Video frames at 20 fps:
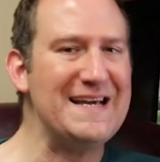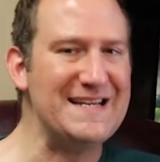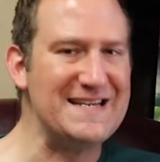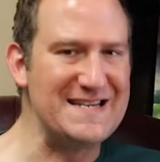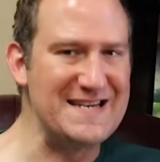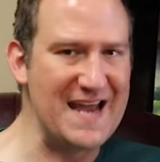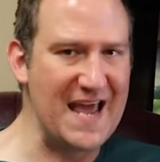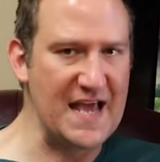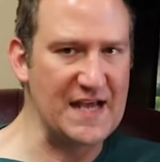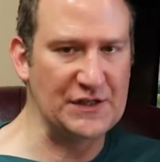
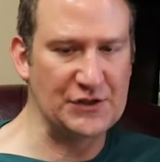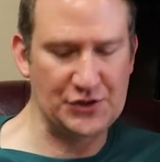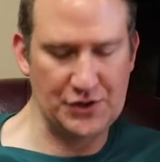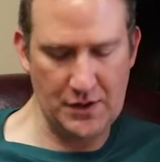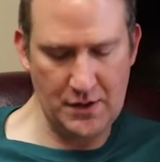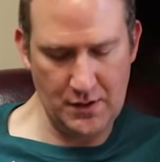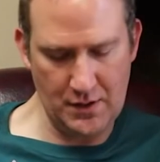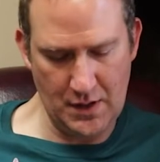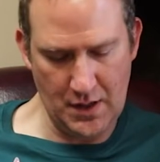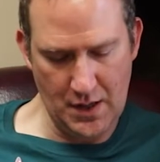
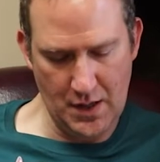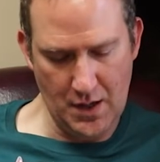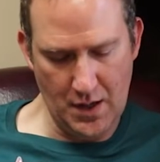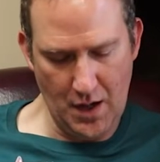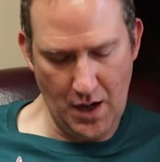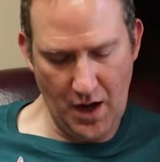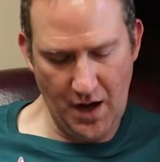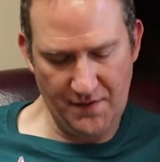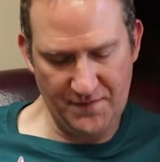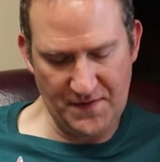nation
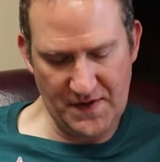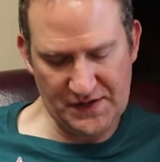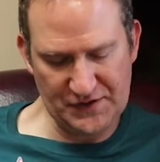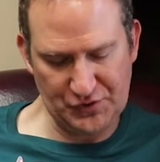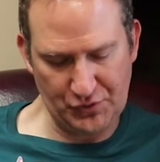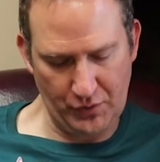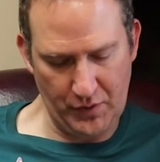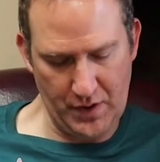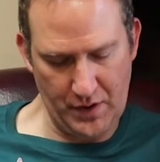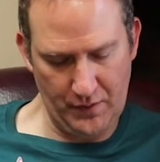of
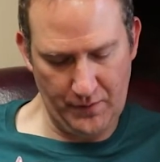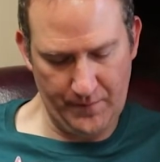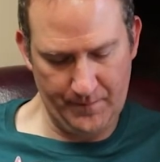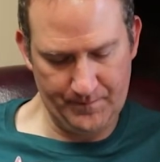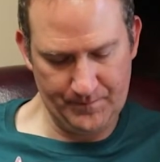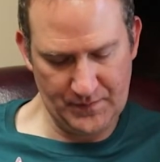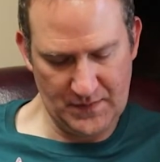Israel.